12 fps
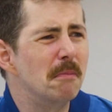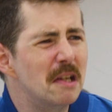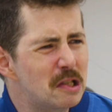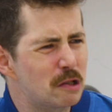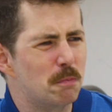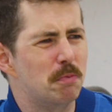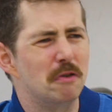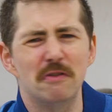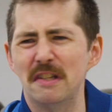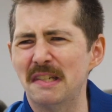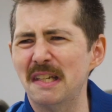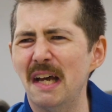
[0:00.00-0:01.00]
miserable
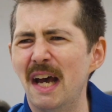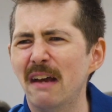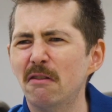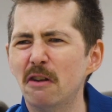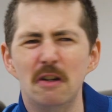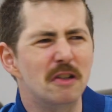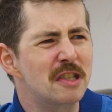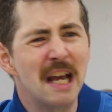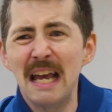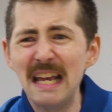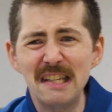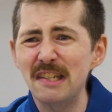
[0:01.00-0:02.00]
this guy looks.
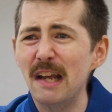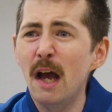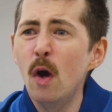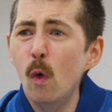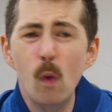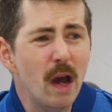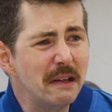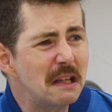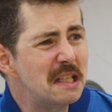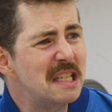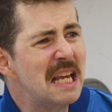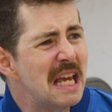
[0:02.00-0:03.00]
When
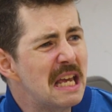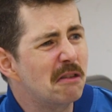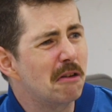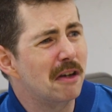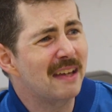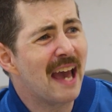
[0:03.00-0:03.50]
does he look